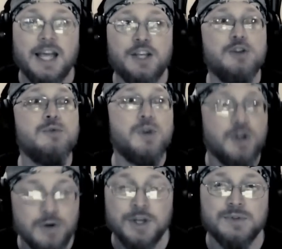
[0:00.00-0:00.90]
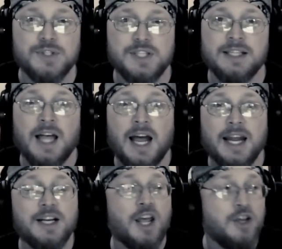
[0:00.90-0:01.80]
You knew you'd sea
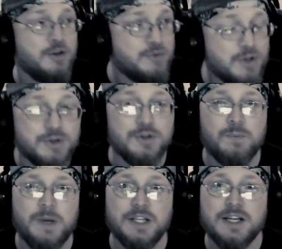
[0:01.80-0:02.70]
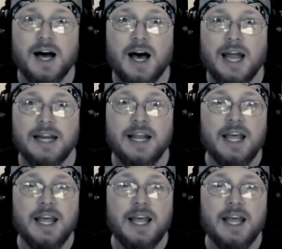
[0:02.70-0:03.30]
lioned. You knew you'd been caught.